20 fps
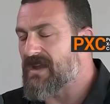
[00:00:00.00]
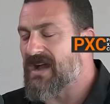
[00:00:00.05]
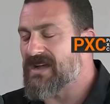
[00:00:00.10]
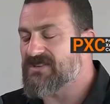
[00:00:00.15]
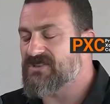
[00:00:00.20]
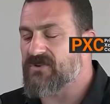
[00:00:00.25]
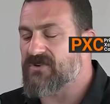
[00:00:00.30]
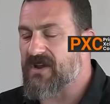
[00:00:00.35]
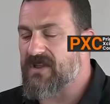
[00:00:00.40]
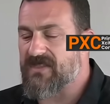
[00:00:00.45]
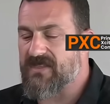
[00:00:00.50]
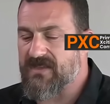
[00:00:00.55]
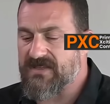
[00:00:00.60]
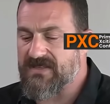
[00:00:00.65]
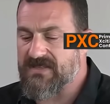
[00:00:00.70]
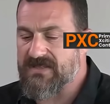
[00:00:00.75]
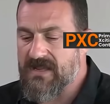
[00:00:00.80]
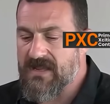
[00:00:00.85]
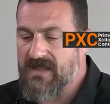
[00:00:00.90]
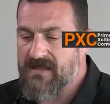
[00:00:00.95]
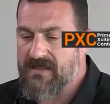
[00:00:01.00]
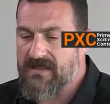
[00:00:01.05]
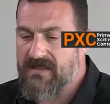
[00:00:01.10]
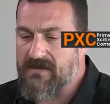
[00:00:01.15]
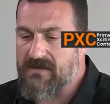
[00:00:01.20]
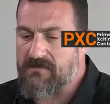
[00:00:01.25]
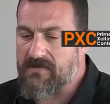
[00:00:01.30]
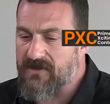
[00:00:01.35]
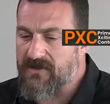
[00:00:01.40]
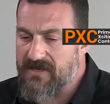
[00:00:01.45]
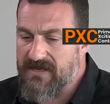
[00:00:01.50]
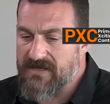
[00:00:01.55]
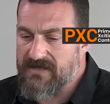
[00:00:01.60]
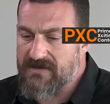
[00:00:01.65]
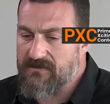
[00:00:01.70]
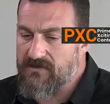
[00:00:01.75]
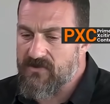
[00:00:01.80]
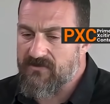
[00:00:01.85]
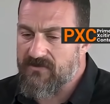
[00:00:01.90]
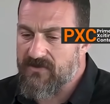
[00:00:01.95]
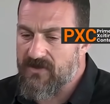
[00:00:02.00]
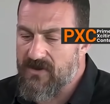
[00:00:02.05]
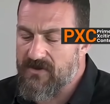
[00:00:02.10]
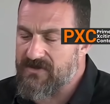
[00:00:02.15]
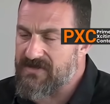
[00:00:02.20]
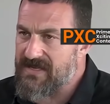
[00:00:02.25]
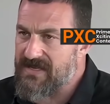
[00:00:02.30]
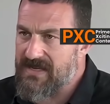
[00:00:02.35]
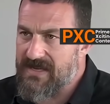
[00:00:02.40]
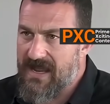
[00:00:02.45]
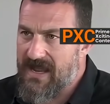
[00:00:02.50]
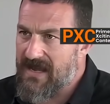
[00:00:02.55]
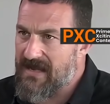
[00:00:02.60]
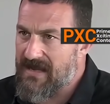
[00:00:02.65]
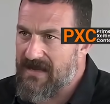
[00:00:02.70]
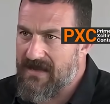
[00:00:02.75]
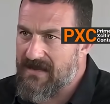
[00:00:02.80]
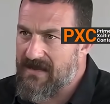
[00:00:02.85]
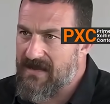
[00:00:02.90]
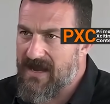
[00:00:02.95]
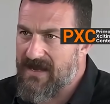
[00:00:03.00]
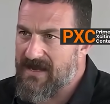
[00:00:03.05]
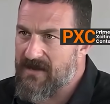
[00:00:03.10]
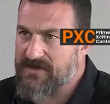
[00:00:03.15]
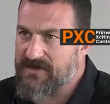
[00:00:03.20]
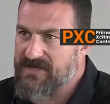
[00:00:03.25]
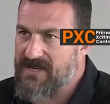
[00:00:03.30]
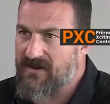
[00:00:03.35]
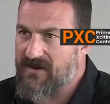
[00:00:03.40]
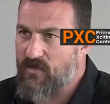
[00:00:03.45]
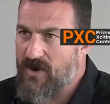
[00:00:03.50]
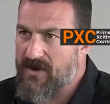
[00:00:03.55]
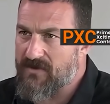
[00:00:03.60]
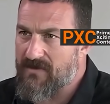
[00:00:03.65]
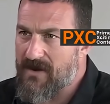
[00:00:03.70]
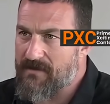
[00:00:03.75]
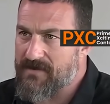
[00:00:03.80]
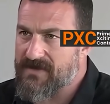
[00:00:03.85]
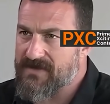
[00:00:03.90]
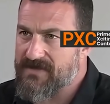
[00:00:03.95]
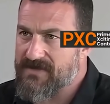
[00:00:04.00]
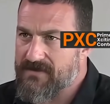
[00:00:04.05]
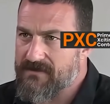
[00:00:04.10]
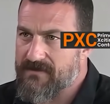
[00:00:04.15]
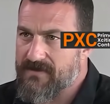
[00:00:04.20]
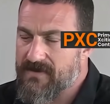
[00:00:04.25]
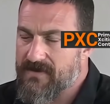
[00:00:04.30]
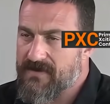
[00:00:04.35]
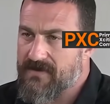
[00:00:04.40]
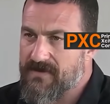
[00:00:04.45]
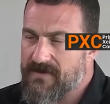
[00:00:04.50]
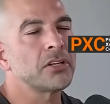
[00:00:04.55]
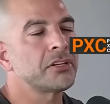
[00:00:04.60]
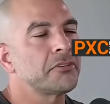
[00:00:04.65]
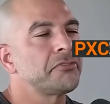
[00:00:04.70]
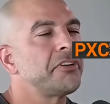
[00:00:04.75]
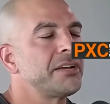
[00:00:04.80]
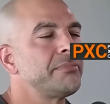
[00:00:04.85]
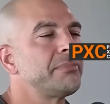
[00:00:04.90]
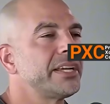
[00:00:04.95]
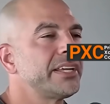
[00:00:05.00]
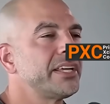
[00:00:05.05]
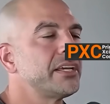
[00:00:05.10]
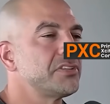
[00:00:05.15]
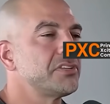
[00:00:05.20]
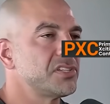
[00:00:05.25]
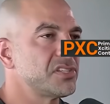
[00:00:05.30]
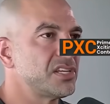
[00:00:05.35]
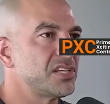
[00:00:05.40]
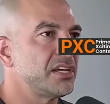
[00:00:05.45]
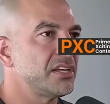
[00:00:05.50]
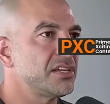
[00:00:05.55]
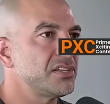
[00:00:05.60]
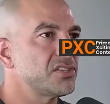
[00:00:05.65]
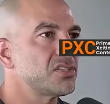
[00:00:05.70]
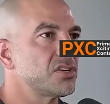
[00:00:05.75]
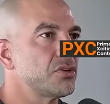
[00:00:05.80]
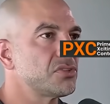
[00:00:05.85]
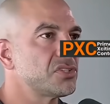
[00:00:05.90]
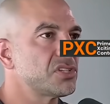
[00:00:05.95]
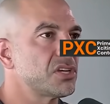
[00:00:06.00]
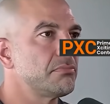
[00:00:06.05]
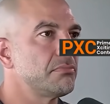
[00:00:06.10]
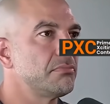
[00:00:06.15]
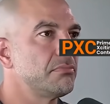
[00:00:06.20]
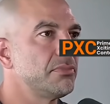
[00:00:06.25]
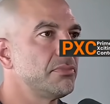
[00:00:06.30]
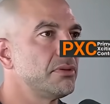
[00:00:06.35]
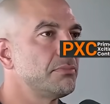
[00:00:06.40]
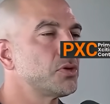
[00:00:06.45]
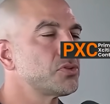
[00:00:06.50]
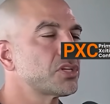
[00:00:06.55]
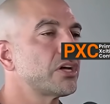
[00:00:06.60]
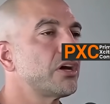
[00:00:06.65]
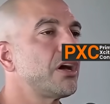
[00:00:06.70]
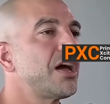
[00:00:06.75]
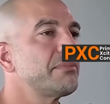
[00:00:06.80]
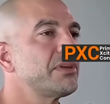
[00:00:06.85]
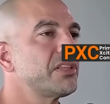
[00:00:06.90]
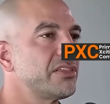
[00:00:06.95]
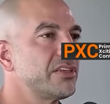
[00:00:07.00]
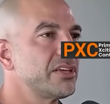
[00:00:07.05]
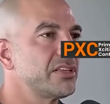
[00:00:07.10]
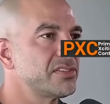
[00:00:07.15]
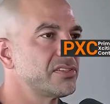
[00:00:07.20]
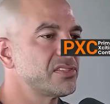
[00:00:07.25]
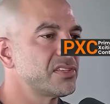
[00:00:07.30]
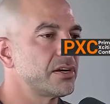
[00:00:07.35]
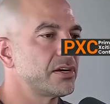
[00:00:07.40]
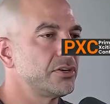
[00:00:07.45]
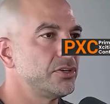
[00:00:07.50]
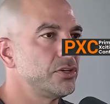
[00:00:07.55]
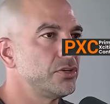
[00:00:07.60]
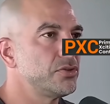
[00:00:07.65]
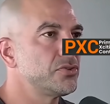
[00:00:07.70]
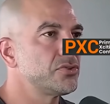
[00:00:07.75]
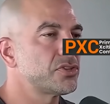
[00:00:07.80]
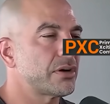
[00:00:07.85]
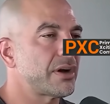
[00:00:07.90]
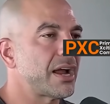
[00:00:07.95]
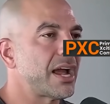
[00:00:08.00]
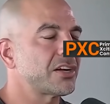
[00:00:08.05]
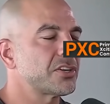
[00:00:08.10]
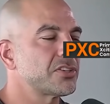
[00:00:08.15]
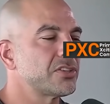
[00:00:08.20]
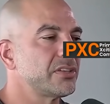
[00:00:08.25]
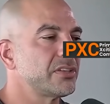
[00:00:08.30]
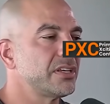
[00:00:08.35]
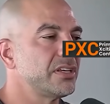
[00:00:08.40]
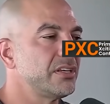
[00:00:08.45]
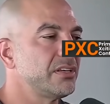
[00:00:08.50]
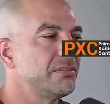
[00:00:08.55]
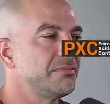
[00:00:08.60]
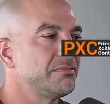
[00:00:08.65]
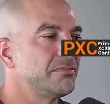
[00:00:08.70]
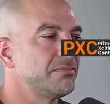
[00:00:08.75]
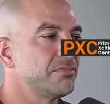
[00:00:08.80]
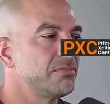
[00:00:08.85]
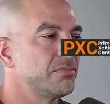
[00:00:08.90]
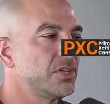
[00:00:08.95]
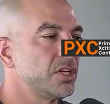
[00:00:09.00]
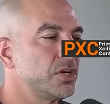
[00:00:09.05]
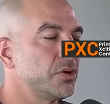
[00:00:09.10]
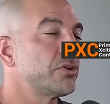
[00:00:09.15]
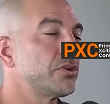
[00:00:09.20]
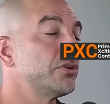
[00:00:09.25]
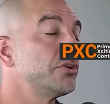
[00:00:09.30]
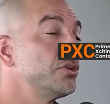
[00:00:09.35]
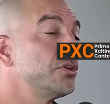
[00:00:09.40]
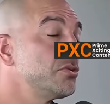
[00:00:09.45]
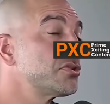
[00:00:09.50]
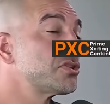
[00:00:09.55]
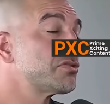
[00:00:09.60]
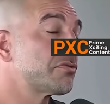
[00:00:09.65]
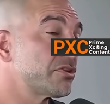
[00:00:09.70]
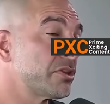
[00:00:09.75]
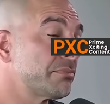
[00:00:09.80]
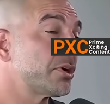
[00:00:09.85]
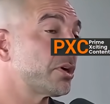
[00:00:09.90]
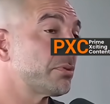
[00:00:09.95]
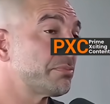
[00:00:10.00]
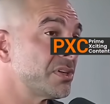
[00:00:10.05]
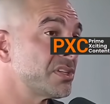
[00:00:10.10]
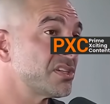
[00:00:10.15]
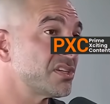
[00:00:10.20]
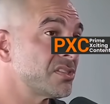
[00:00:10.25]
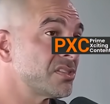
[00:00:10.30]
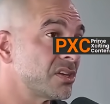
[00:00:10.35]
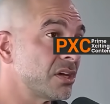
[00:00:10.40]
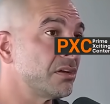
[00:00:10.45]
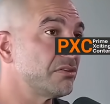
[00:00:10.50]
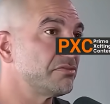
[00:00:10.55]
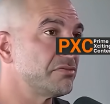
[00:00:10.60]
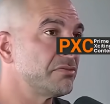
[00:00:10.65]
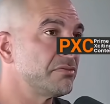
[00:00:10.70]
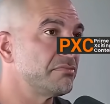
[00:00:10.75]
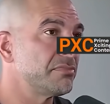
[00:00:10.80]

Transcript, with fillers: High strength is the ability to move loads at 80 to 90% so it's all of defined, one repetition. It's, it's all defined by given studies. So some the most common things that are used are actually you know they're used for the purposes of